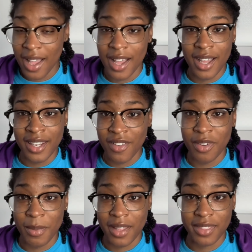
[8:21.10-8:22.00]
Enough
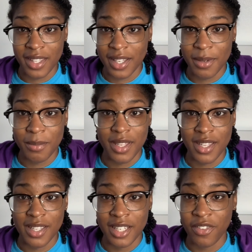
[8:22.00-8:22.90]
about them.
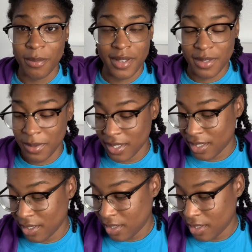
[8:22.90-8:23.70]
Enough about Spencer.